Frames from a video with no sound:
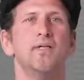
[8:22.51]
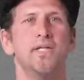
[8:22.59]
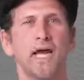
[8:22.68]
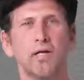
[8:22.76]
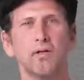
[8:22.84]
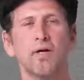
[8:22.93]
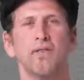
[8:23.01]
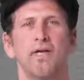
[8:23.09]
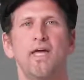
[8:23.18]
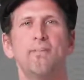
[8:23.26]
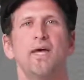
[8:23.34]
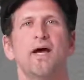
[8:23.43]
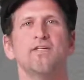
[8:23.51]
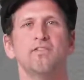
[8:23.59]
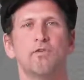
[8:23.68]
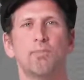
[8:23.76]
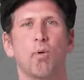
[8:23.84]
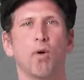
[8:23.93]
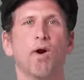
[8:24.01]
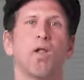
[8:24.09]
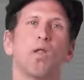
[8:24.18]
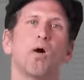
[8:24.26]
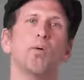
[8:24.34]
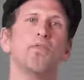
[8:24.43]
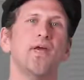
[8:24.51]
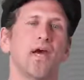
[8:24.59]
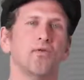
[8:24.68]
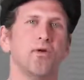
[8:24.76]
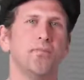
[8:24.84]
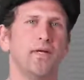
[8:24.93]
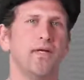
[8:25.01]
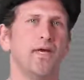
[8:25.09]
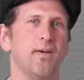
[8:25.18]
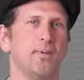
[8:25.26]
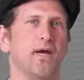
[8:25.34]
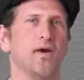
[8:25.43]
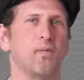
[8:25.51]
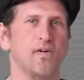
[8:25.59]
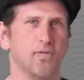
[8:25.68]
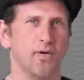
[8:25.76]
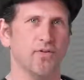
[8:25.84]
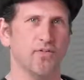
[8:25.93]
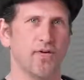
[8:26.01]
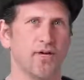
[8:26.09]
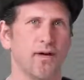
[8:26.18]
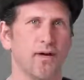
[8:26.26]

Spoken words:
Take a look at the API diff report along with the Android P API reference.